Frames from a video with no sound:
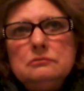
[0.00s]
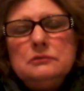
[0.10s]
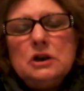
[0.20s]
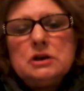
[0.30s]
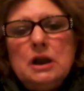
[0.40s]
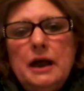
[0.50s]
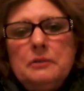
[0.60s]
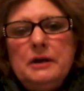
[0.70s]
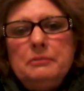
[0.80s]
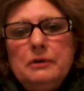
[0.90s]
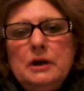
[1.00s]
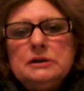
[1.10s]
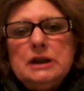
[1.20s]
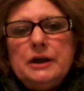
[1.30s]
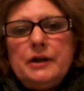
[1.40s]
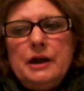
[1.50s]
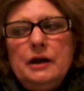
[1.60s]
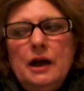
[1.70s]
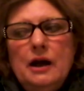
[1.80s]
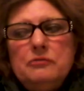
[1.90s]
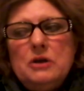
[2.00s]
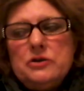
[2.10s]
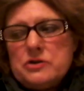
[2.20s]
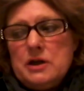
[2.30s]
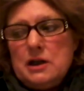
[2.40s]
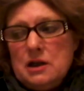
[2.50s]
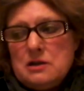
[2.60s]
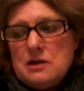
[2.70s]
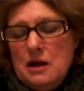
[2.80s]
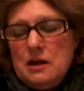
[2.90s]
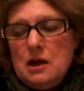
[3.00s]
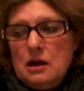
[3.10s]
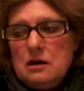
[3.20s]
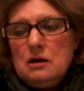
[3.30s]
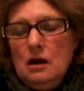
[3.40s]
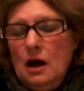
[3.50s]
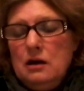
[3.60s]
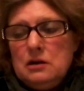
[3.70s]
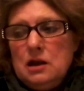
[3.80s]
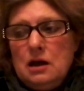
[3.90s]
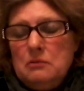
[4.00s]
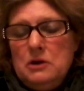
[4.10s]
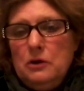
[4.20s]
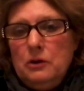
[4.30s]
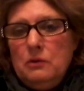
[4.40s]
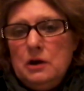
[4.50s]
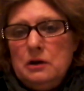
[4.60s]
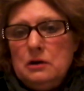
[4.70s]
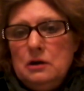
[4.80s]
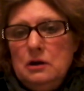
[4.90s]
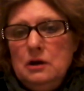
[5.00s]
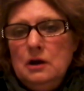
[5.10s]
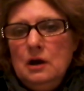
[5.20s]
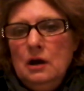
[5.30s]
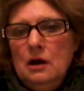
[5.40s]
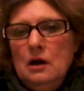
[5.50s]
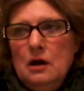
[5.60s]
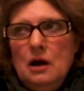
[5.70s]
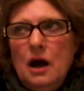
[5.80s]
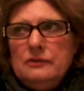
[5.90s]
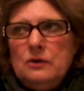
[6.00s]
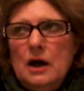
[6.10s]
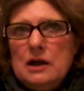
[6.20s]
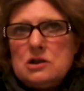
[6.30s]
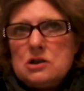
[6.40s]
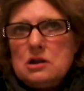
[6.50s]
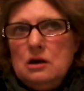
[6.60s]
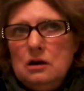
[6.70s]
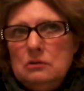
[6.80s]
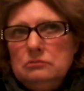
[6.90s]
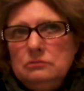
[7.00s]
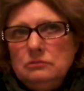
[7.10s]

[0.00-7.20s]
there's a lot of people out there that have mothers like this, I think. I don't think I'm the only one. I've watched other